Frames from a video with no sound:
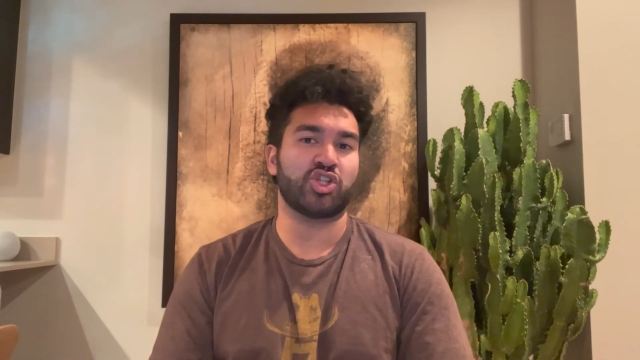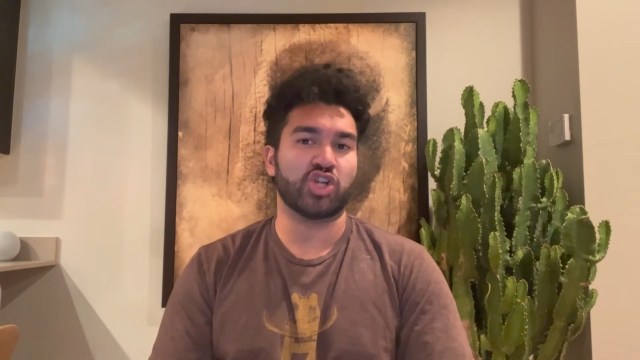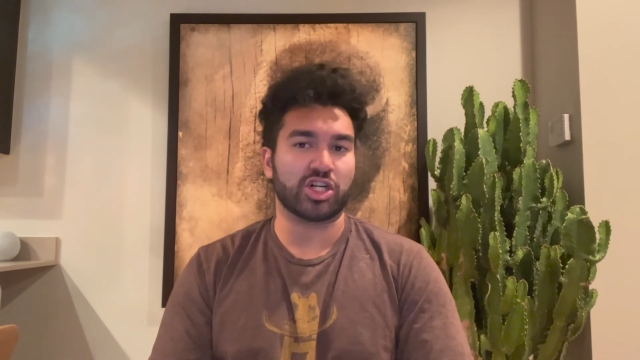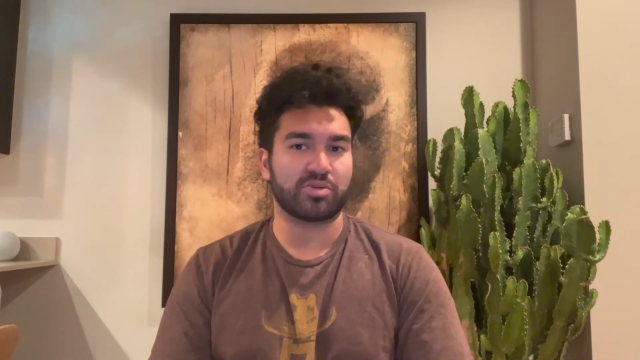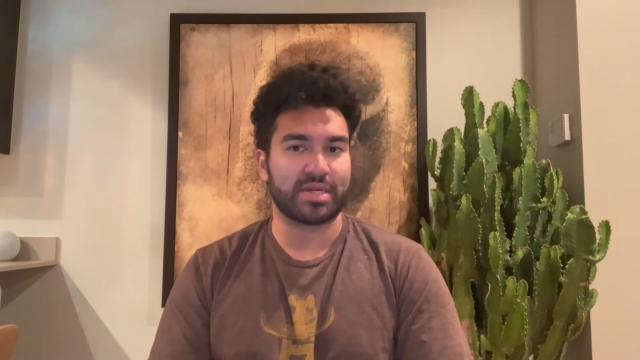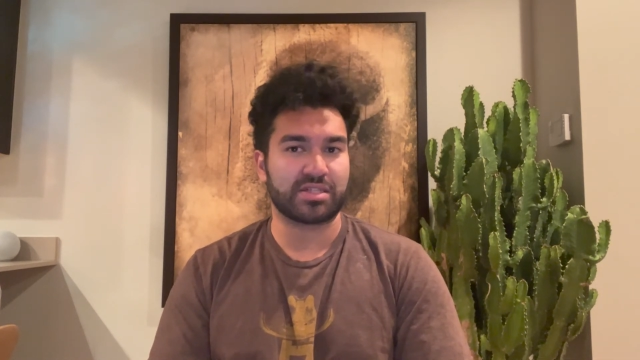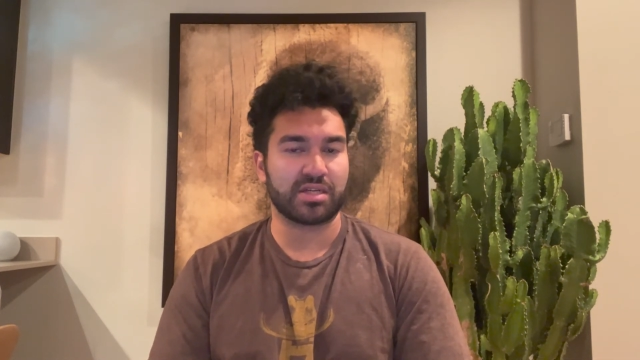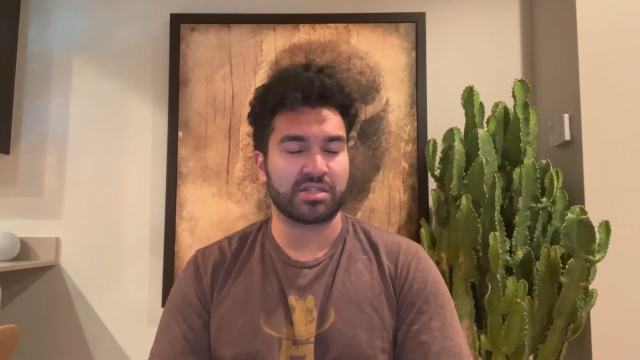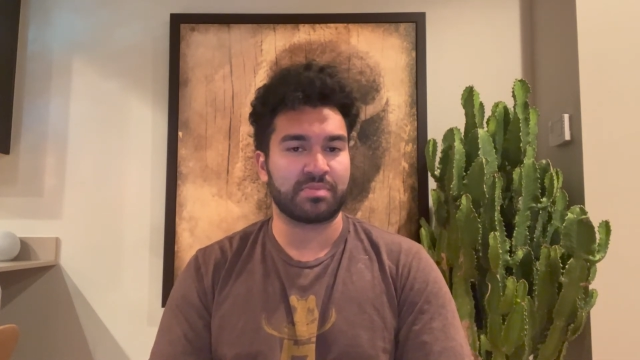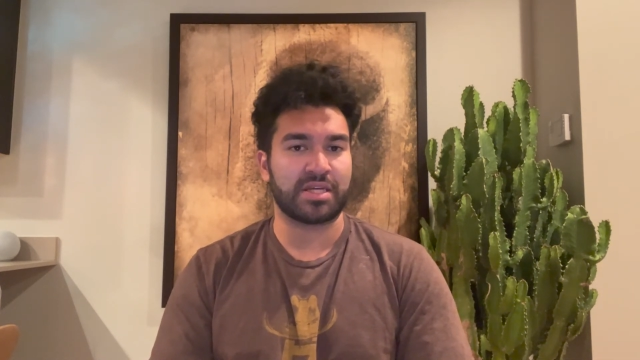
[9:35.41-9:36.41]
judgment
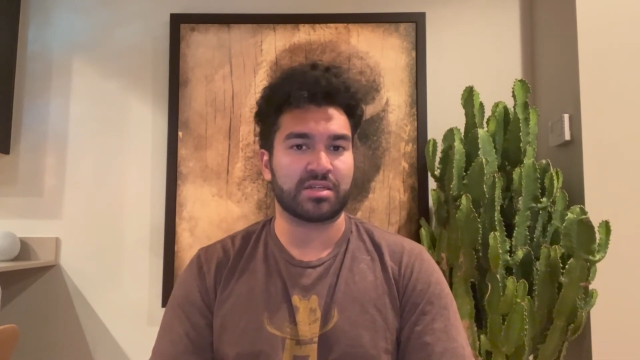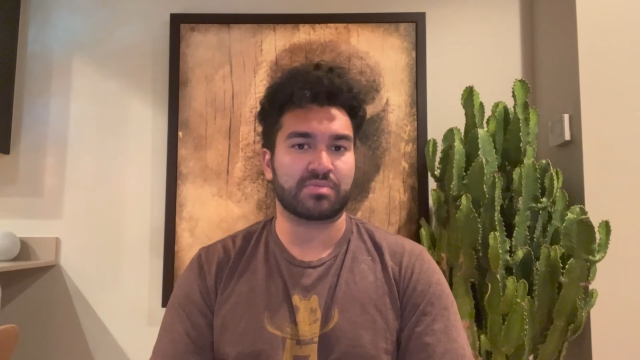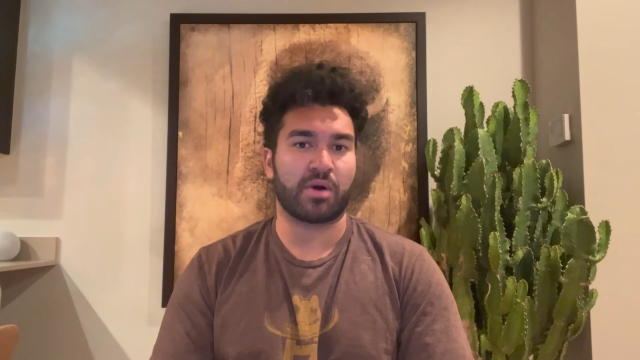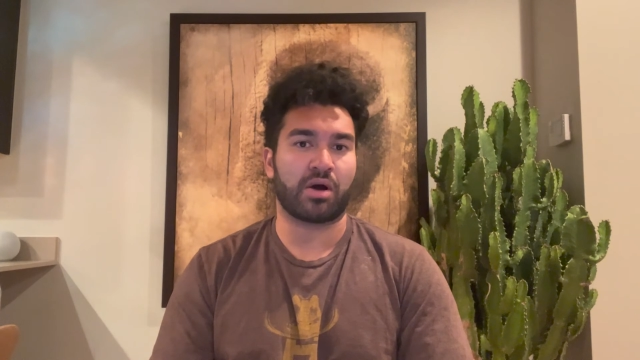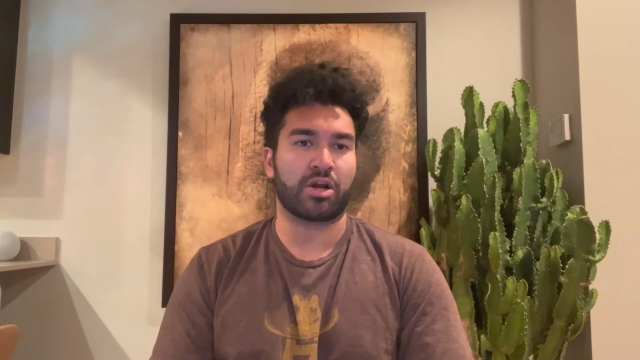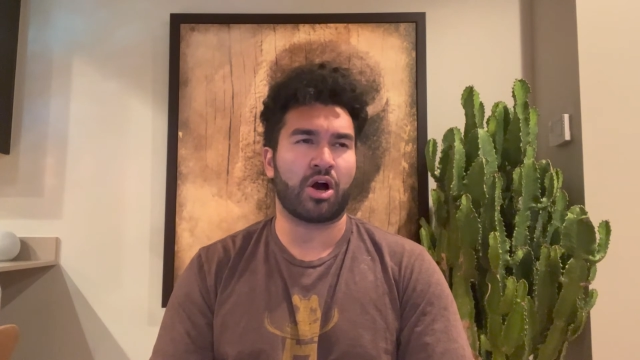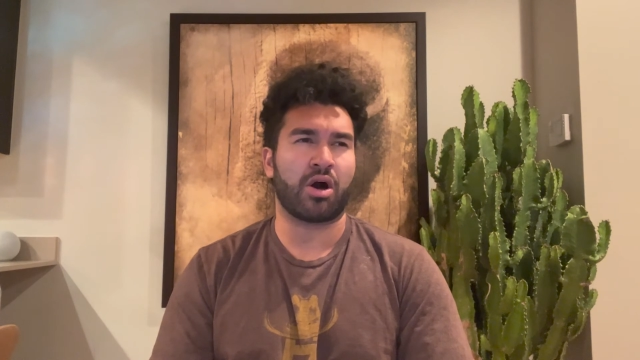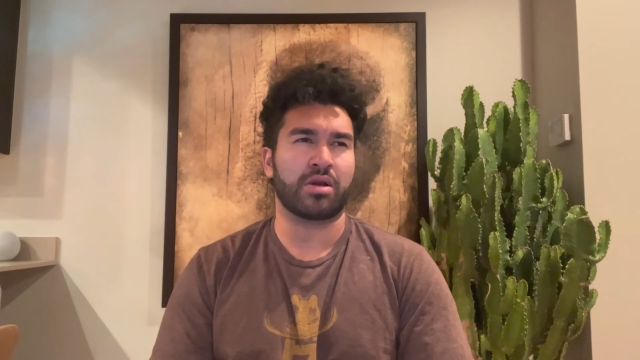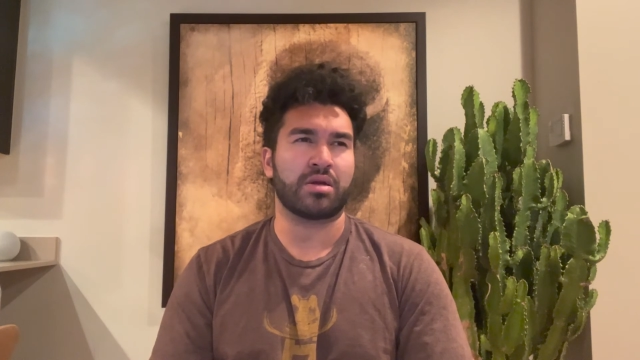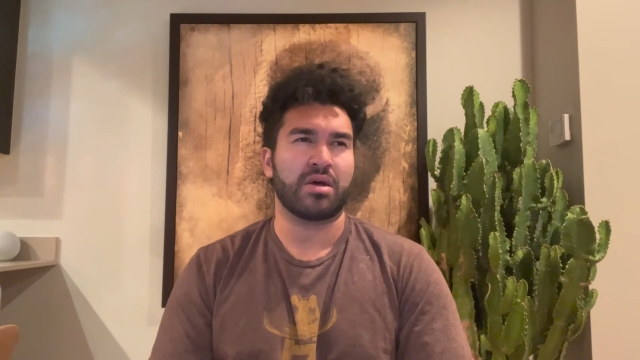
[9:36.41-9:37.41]
is being spun
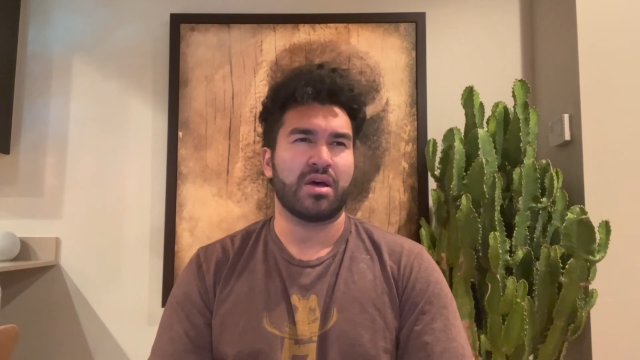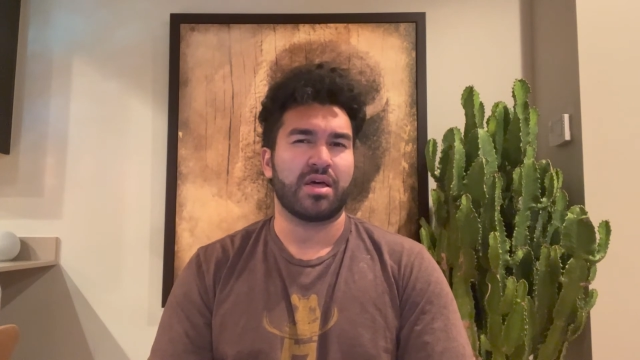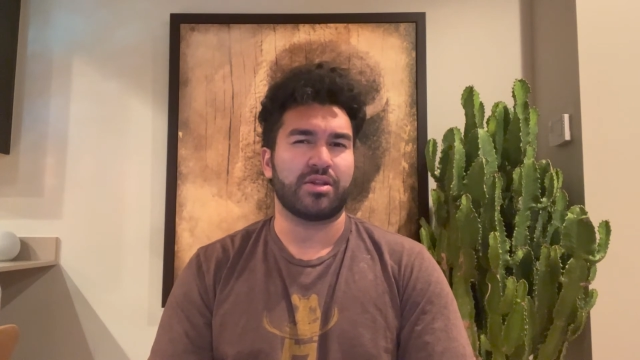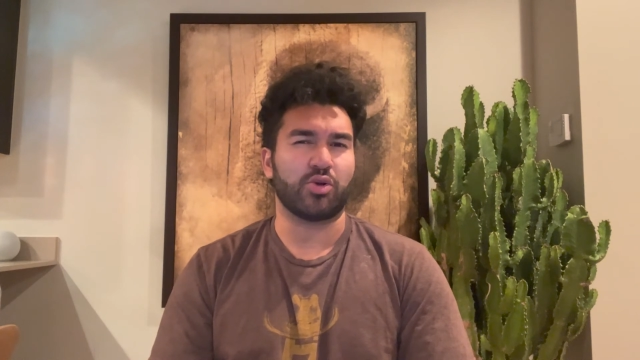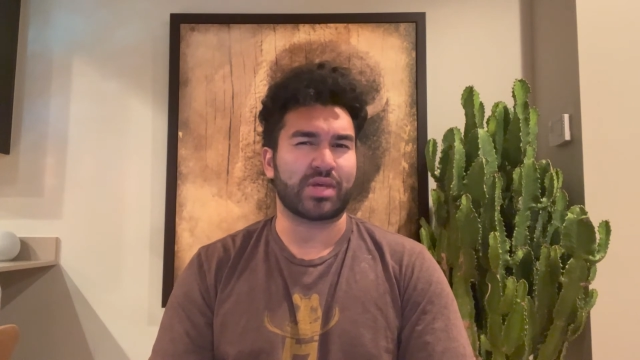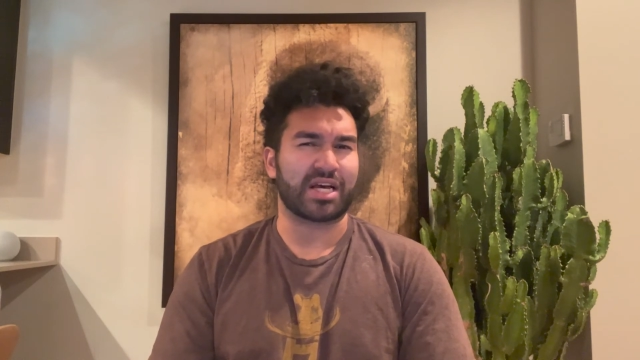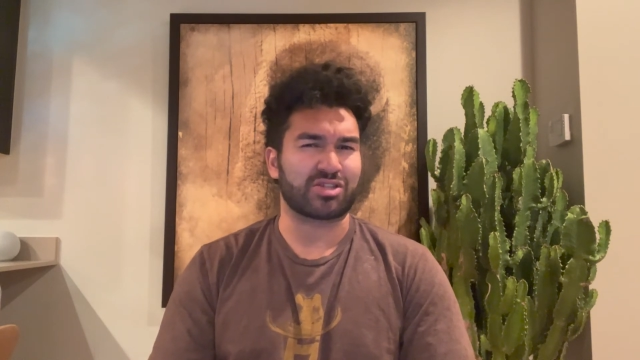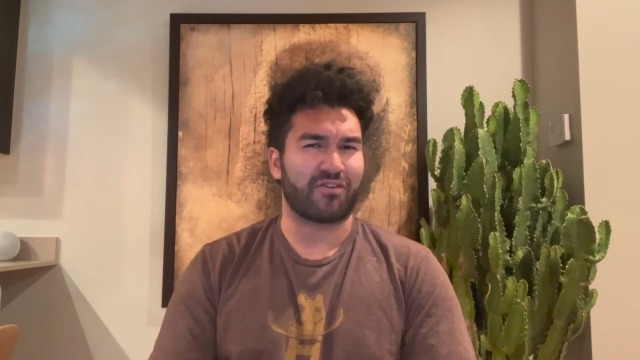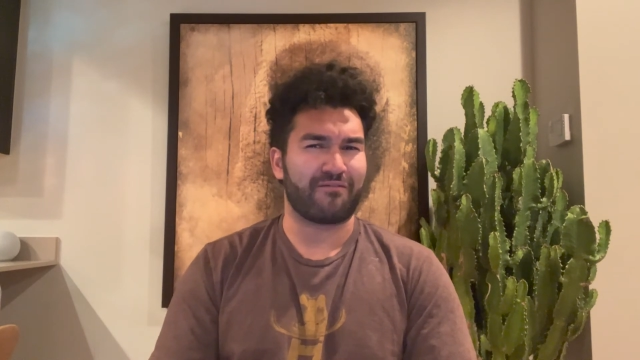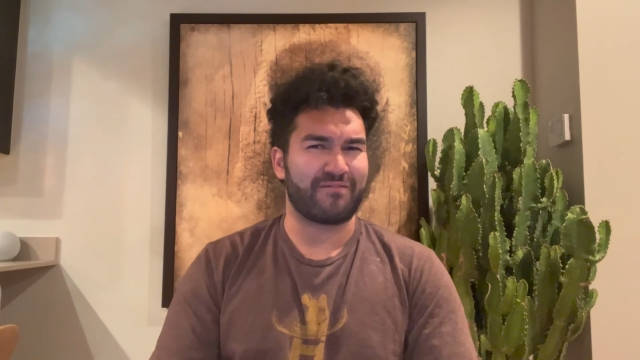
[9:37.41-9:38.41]
on
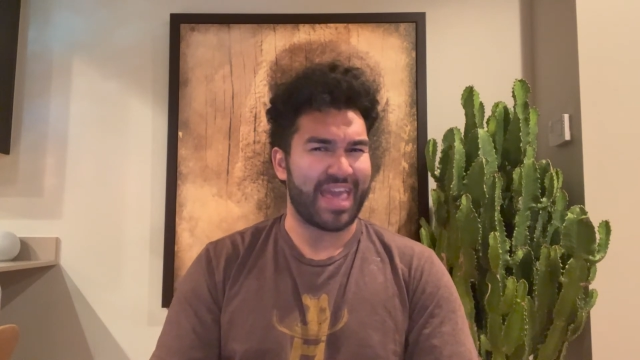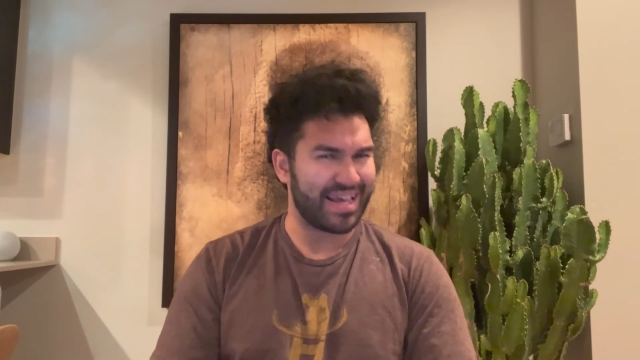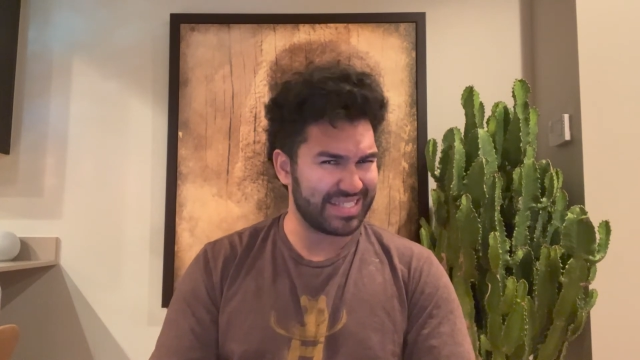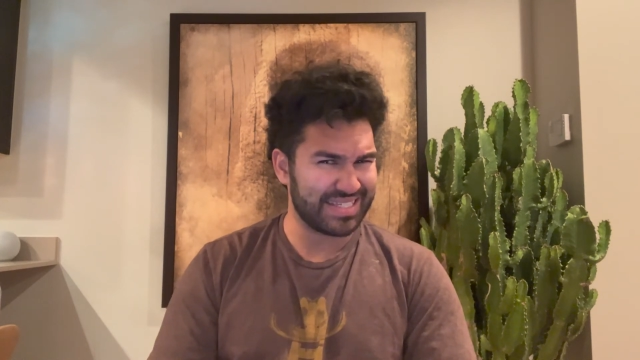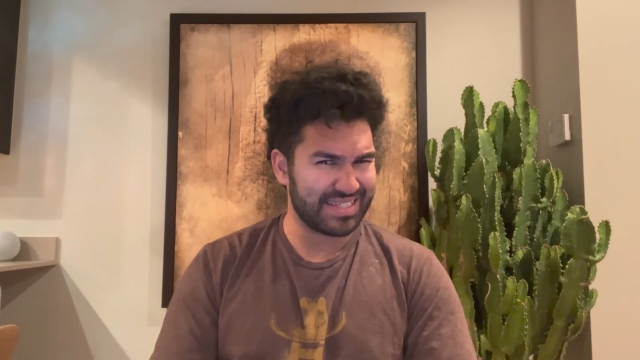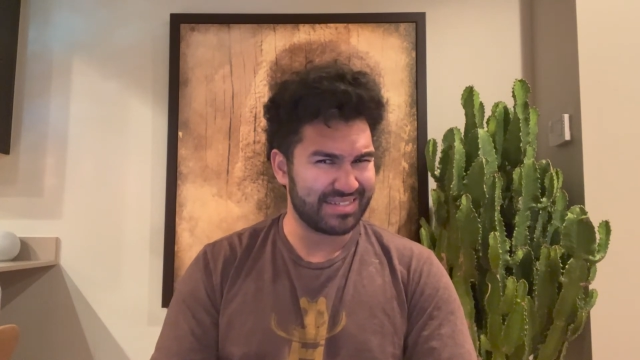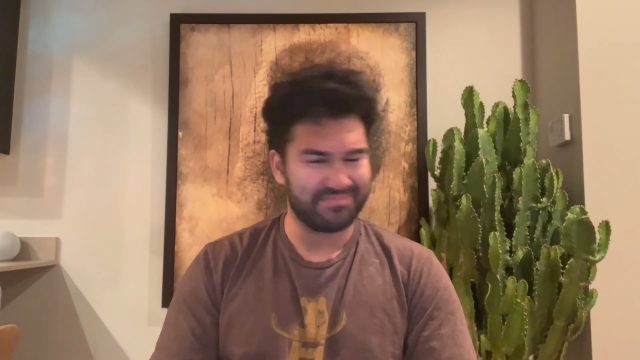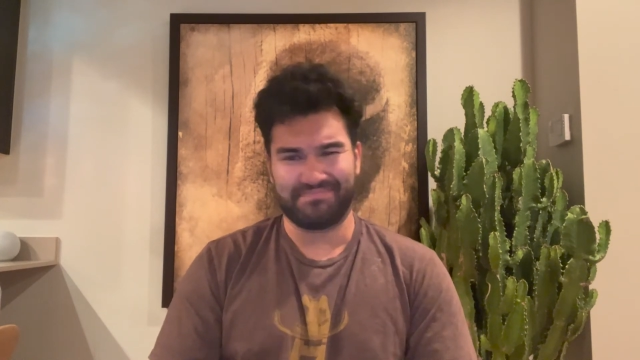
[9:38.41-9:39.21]
Newcastle fans.